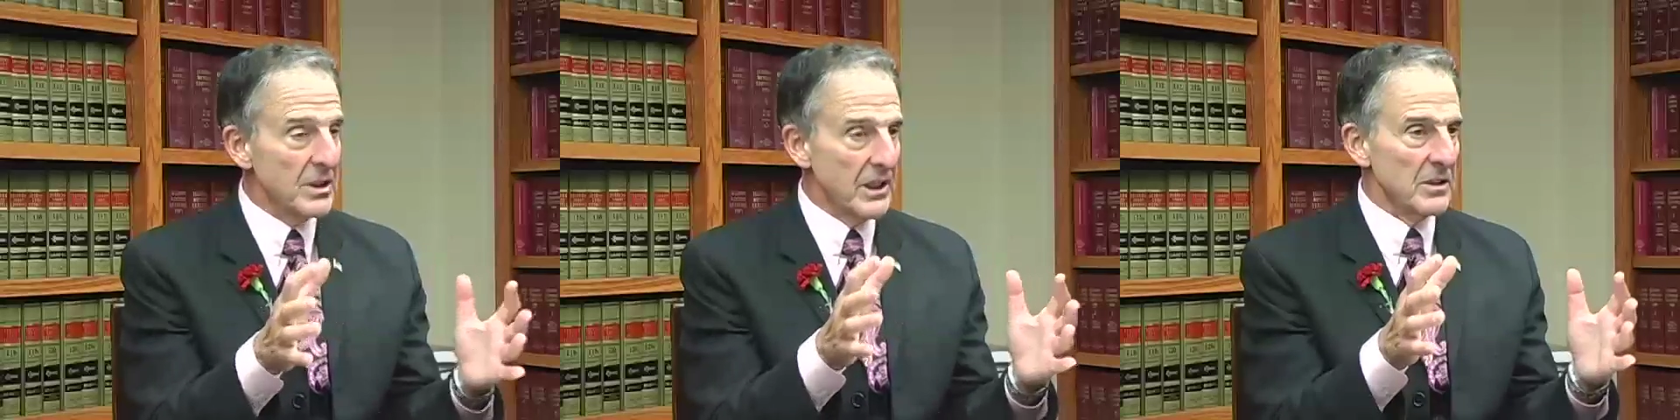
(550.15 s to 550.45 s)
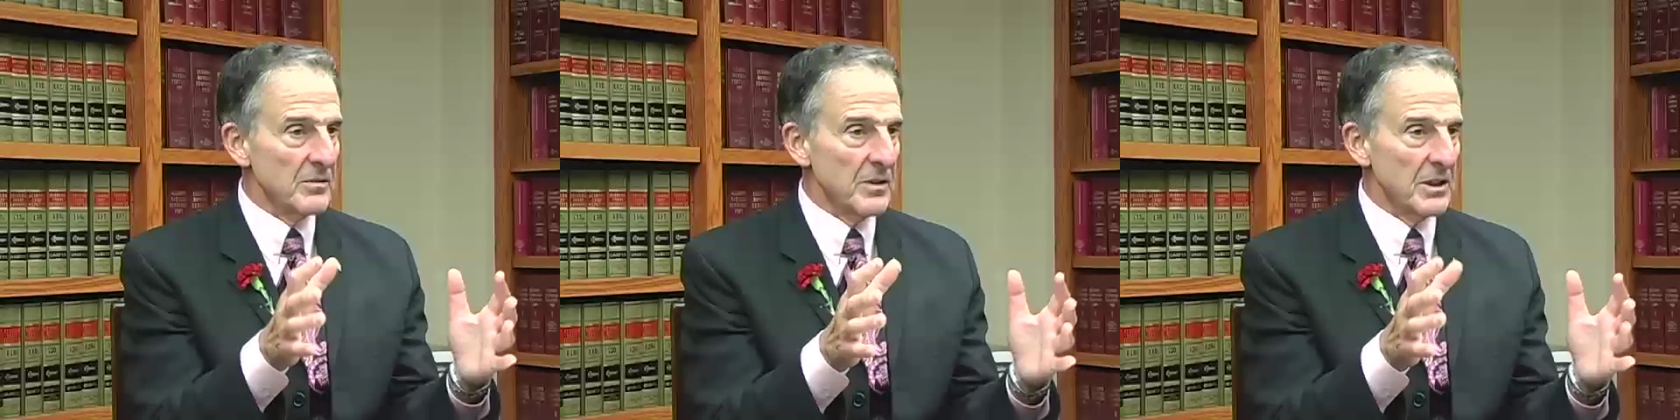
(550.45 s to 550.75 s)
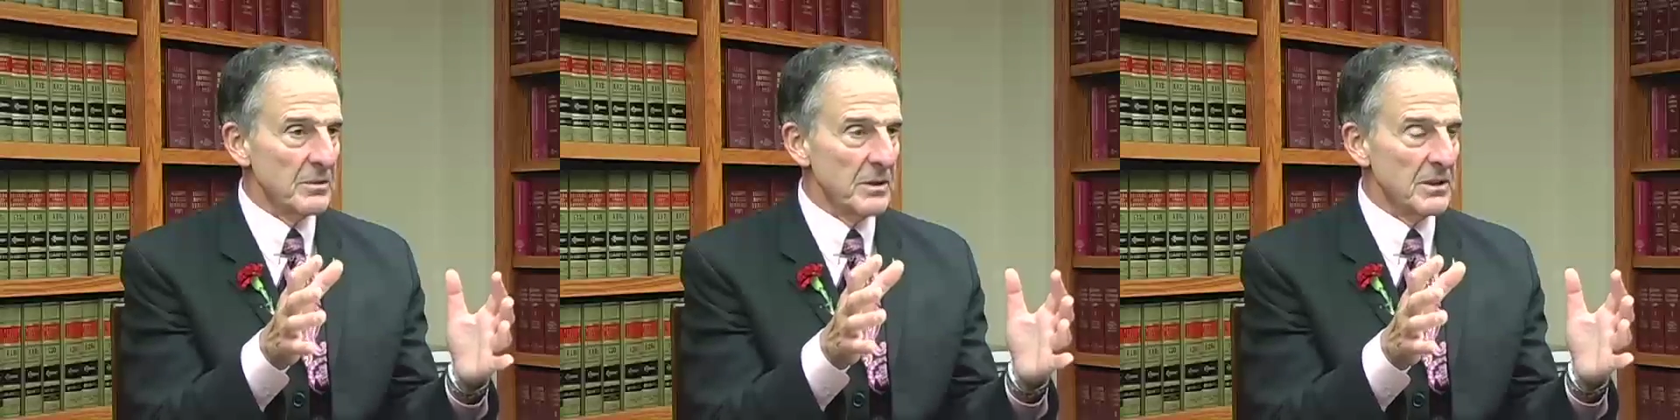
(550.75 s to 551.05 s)
like it's very
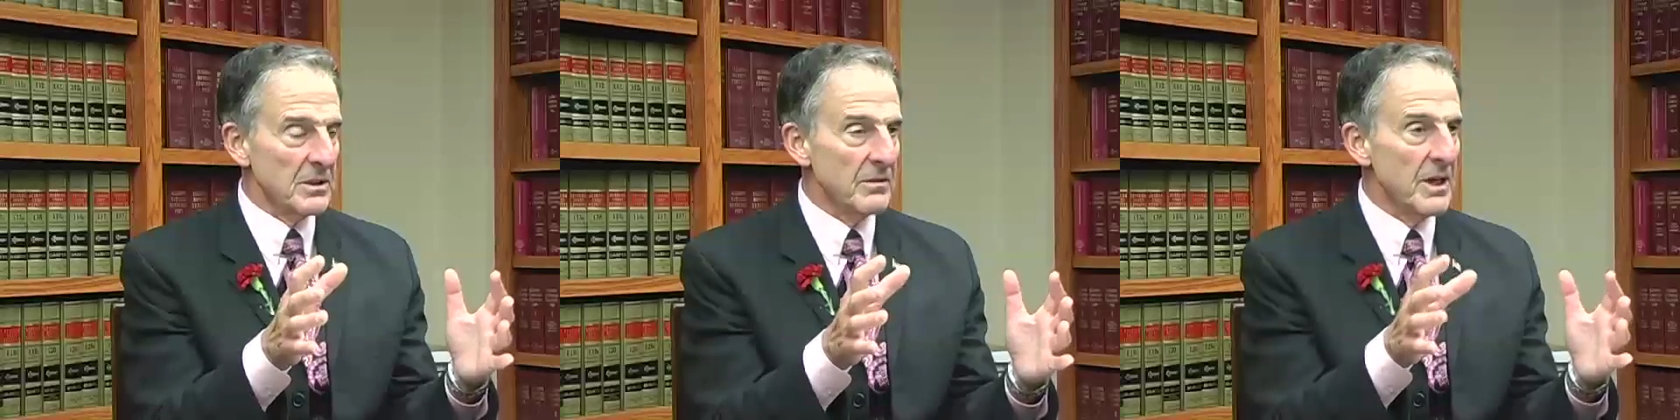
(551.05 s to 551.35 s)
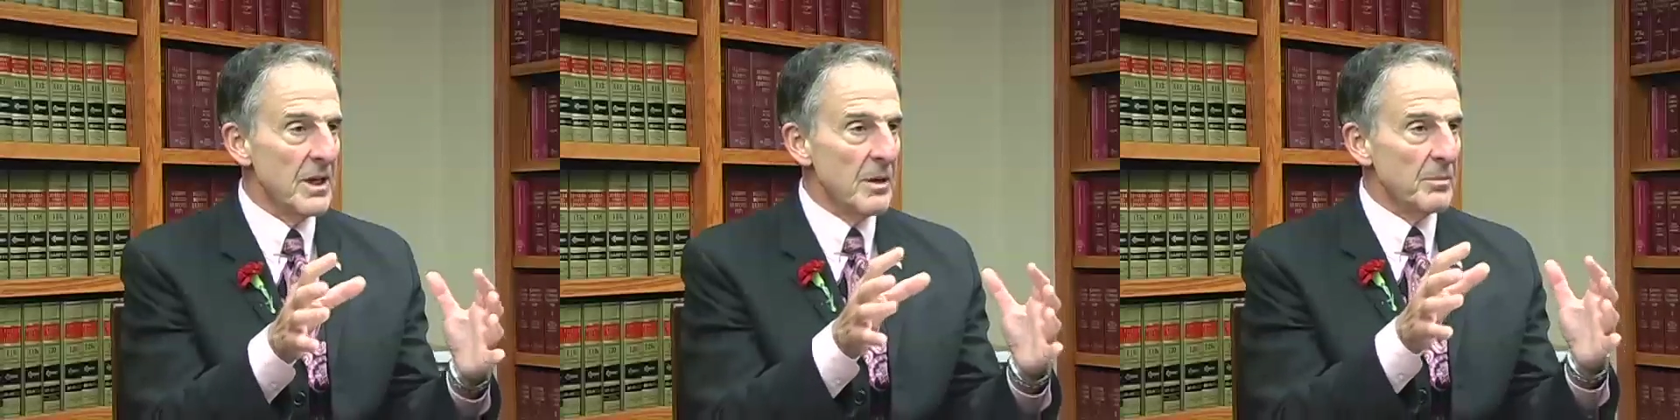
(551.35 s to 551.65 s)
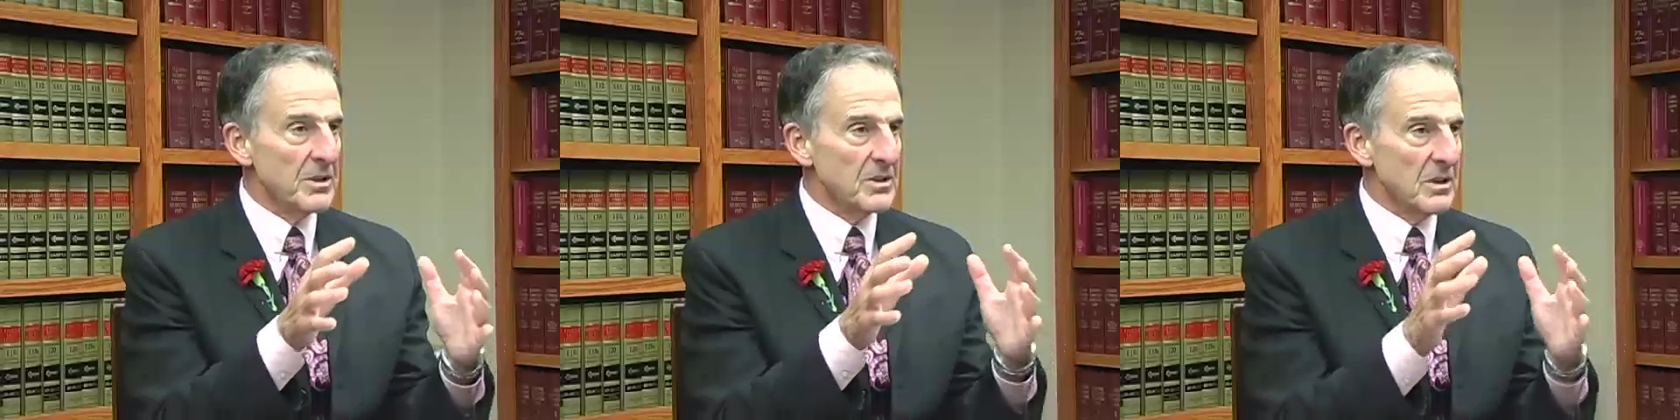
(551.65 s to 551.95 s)
expensive,
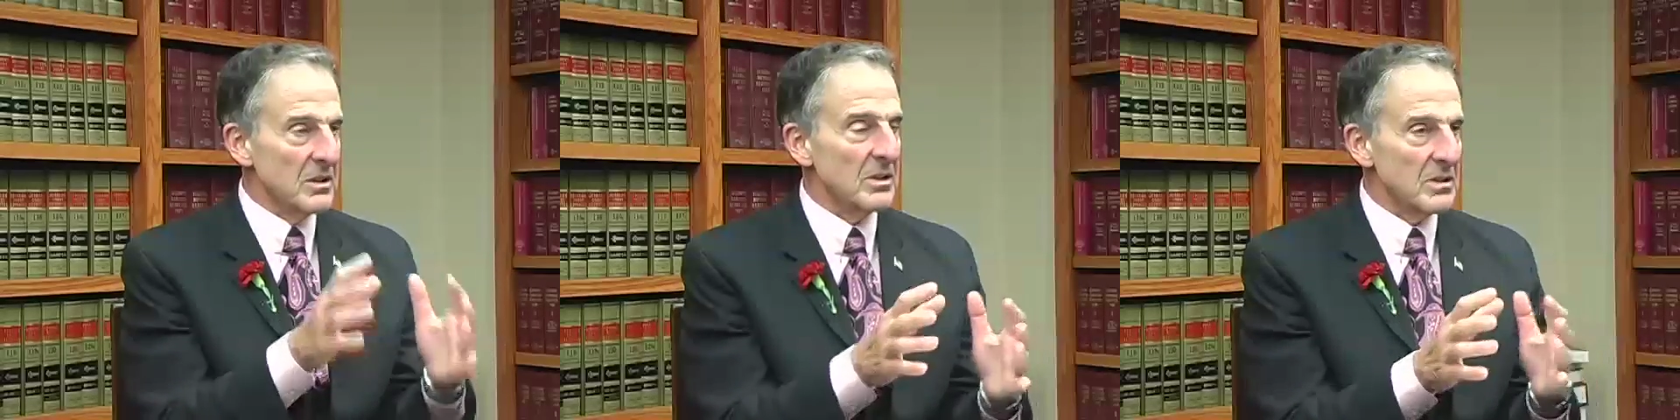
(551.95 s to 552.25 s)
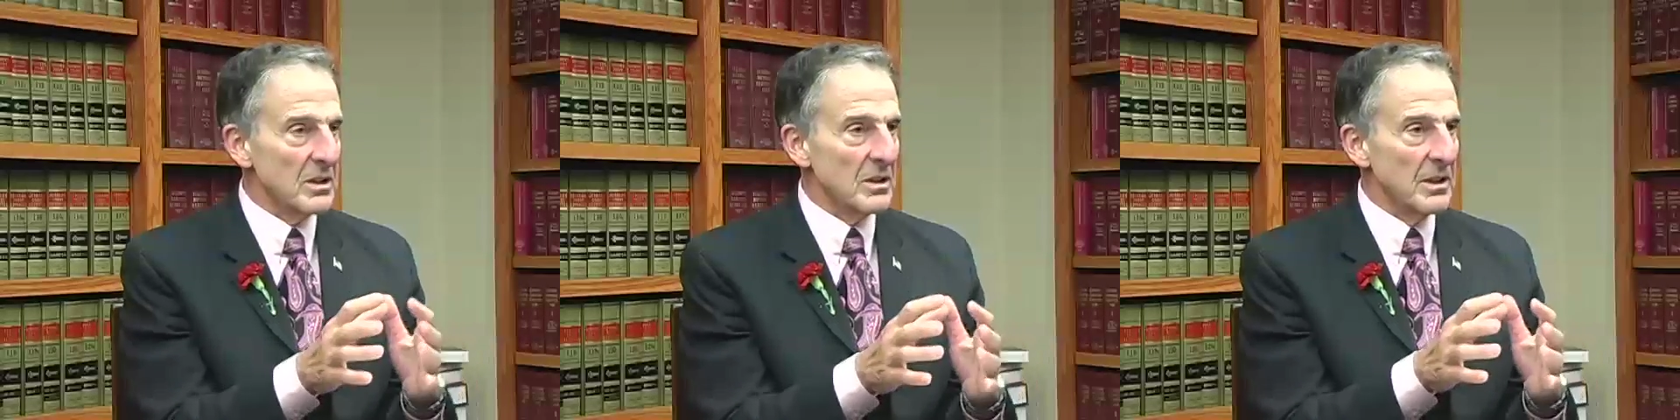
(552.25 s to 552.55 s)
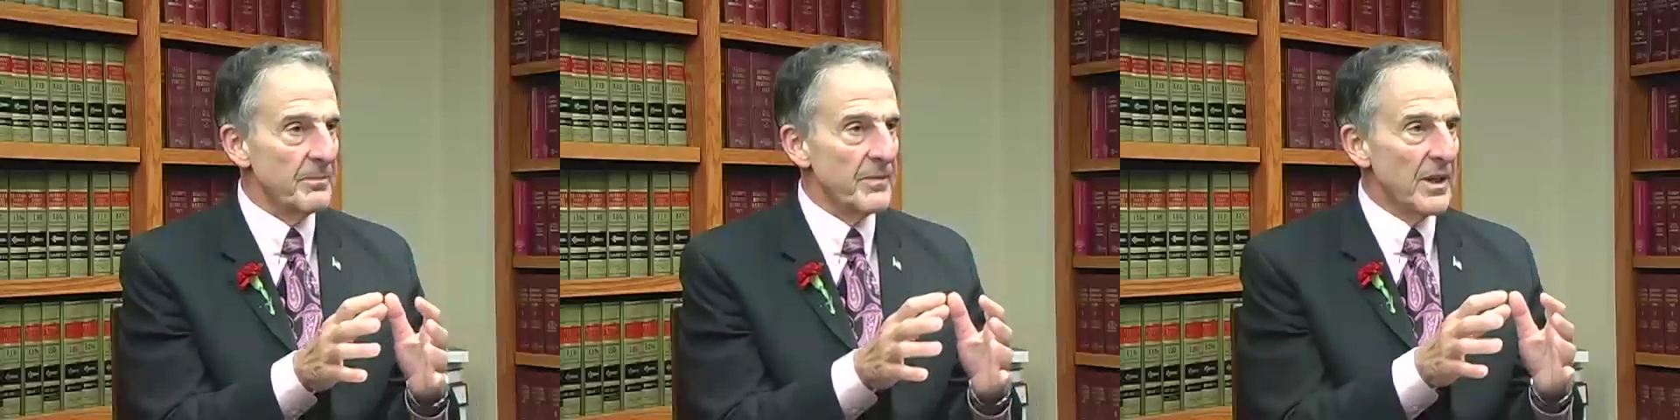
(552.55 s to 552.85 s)
but statistically,